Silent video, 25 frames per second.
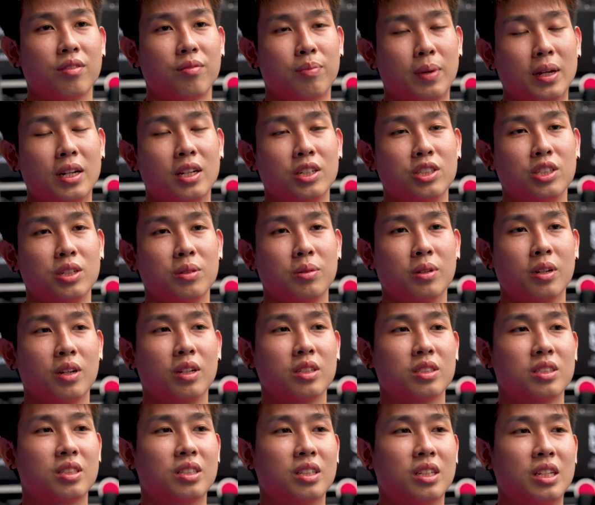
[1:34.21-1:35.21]
partnership
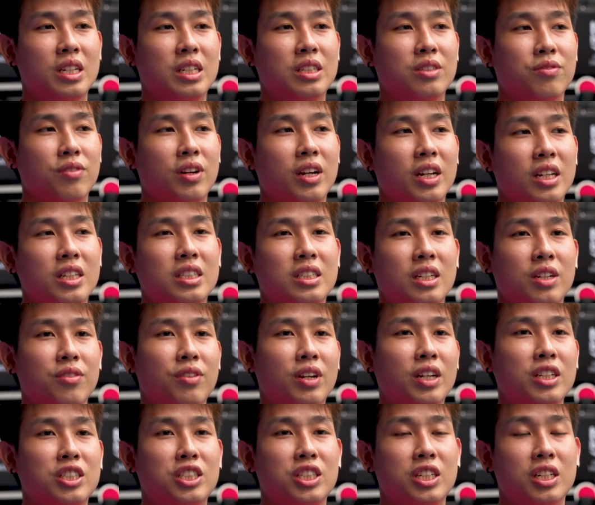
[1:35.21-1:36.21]
because he's he's a
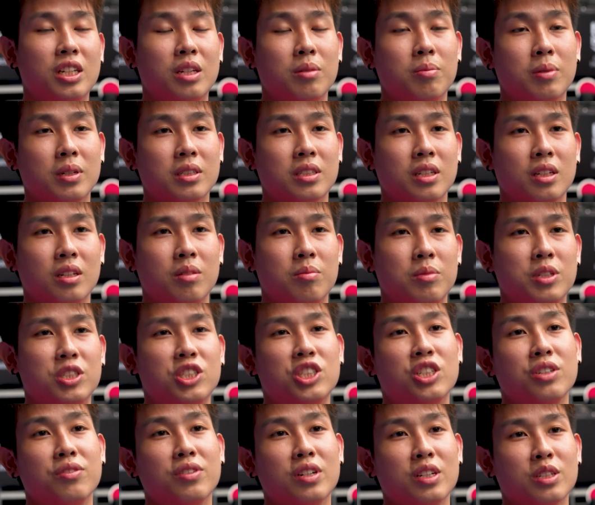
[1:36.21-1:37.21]
very cheeky person,
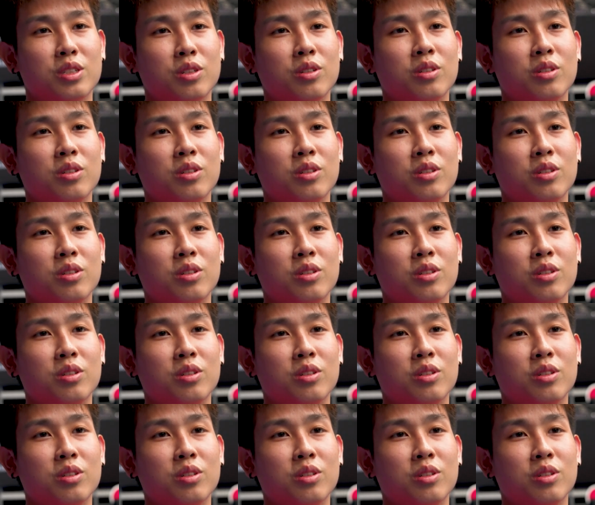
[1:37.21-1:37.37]
mischievous.